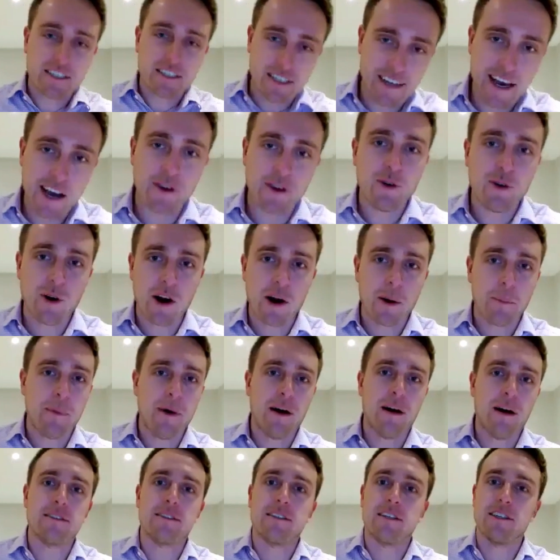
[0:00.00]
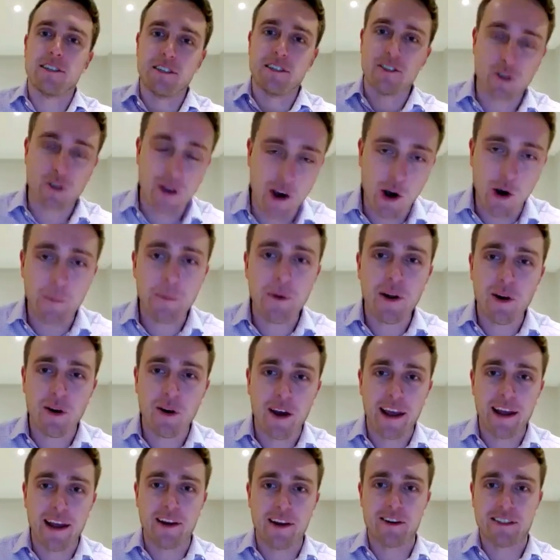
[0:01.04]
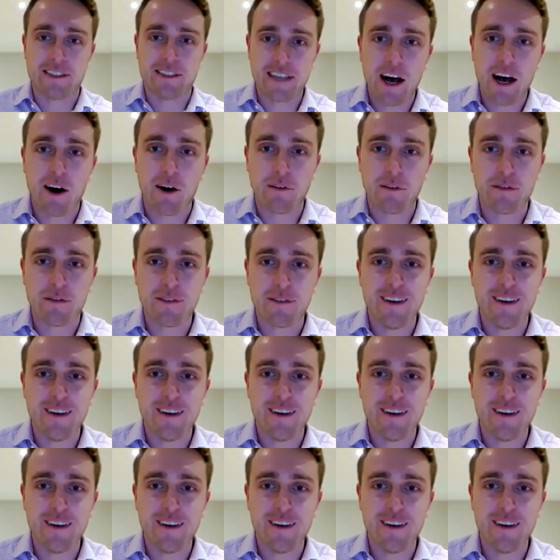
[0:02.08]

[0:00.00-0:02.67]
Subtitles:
and now you are a politician. So I hope you don't hate yourself.